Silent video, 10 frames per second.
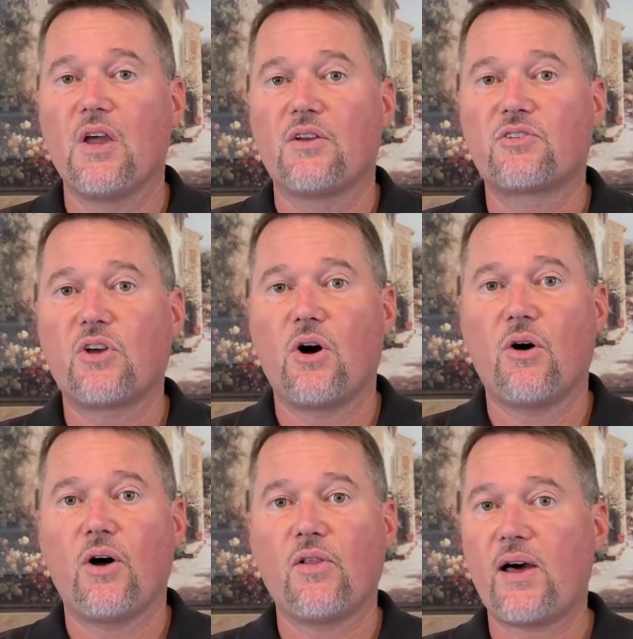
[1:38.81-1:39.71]

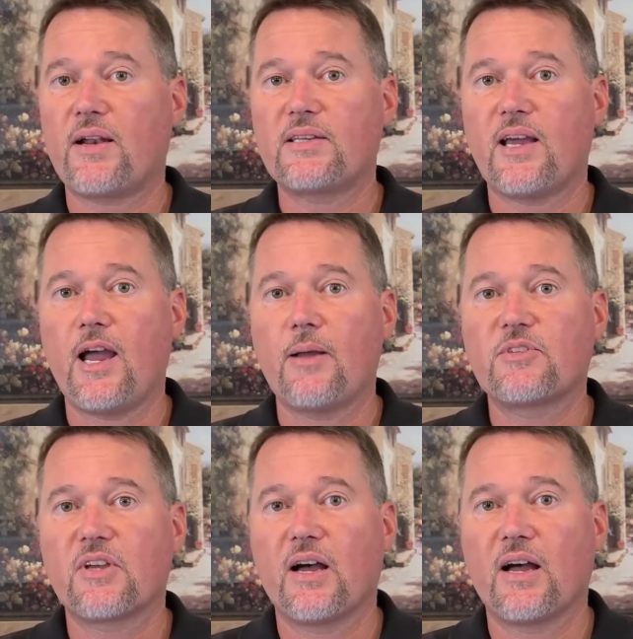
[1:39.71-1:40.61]
So a lot of
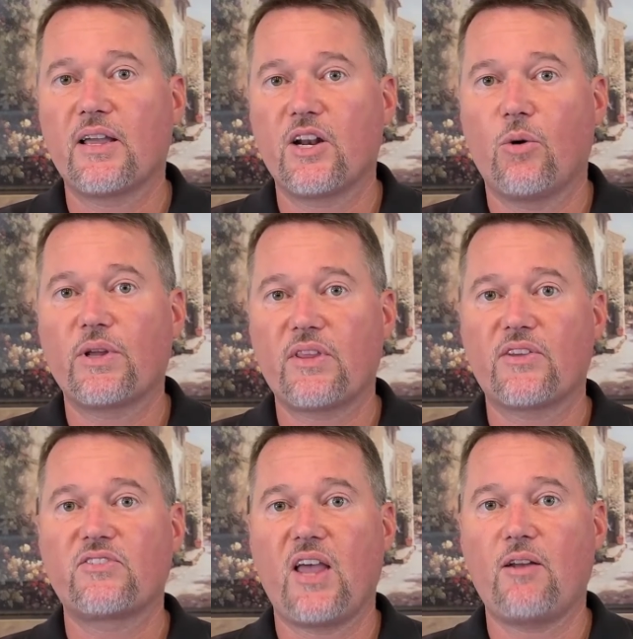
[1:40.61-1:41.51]
times, what they'll
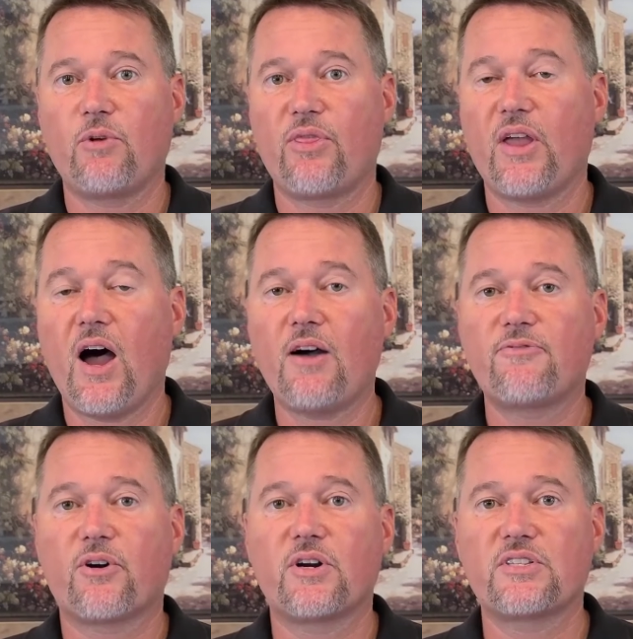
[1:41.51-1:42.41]
send with the
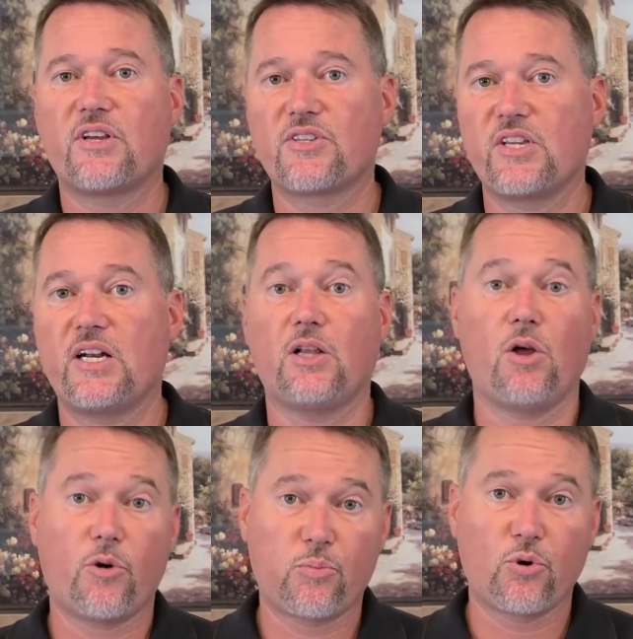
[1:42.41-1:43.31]
offer is they'll send a
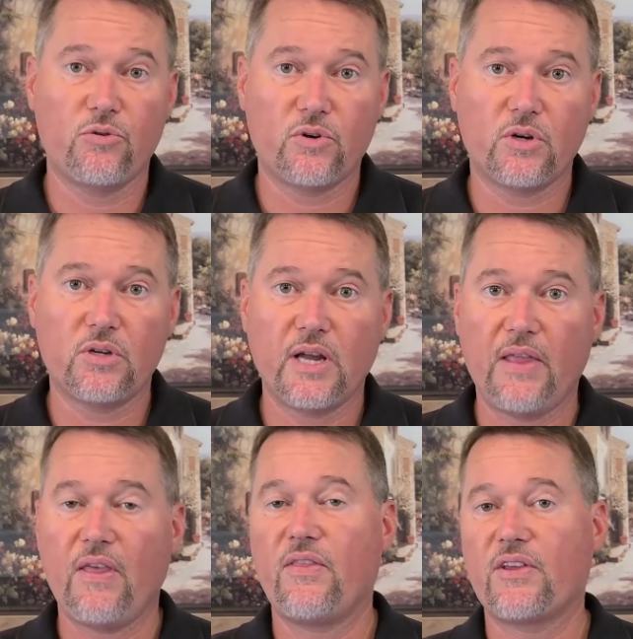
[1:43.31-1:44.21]
loan approval
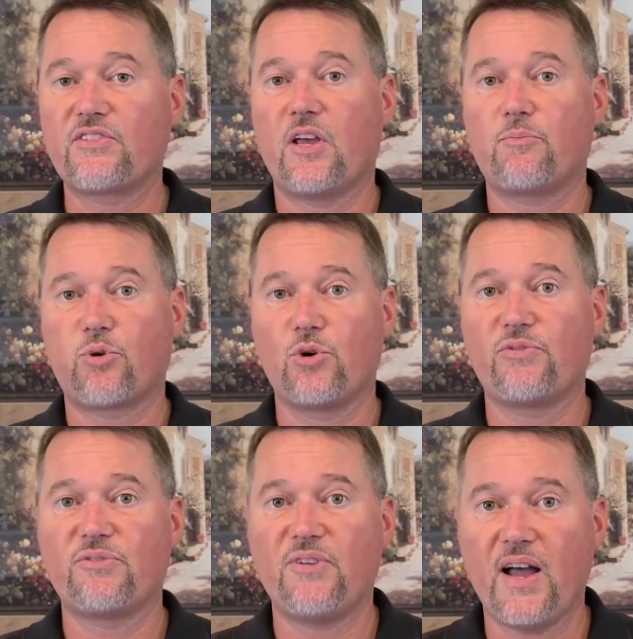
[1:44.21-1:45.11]
and then they'll send
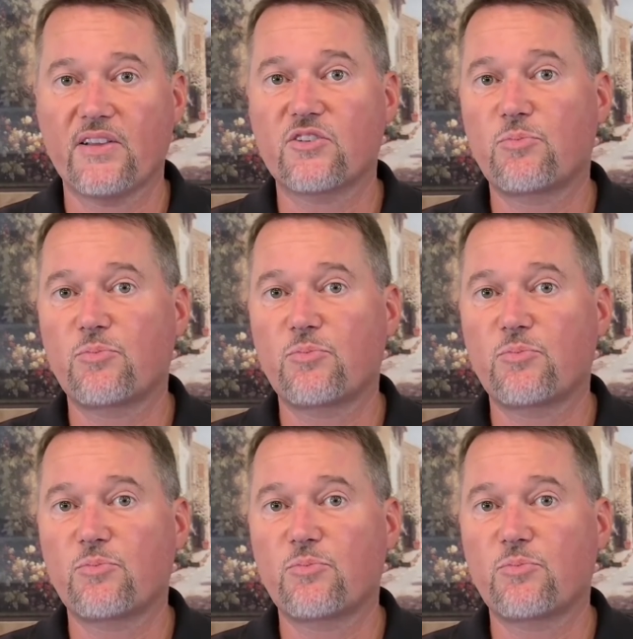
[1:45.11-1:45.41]
proof of funds.